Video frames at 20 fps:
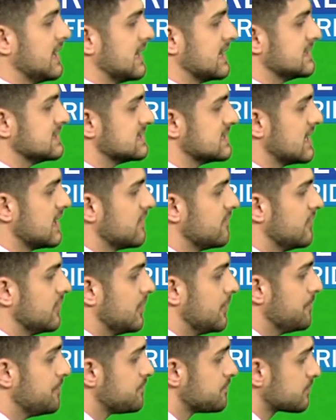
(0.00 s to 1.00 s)
and
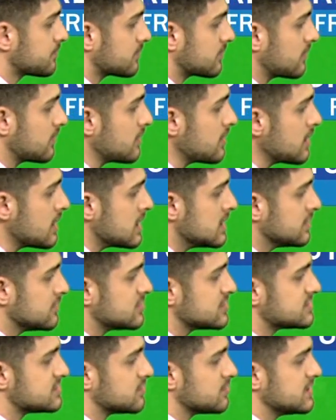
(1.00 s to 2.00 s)
Danville, and
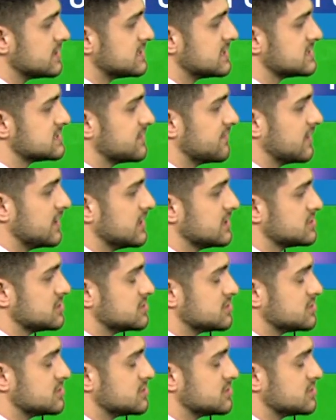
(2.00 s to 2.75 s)
just three tenths of an inch in